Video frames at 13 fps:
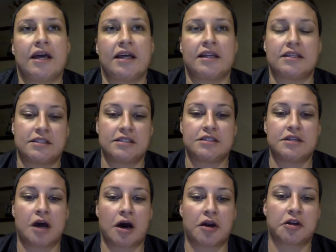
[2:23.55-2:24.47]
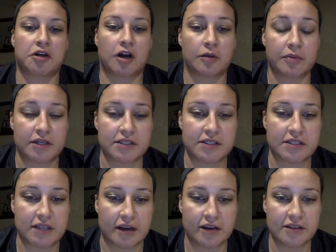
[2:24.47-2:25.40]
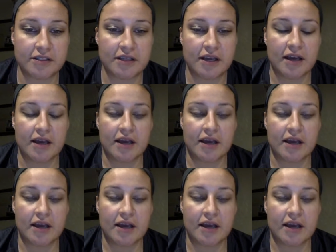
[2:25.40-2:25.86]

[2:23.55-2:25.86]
and it's not on carpeted stairs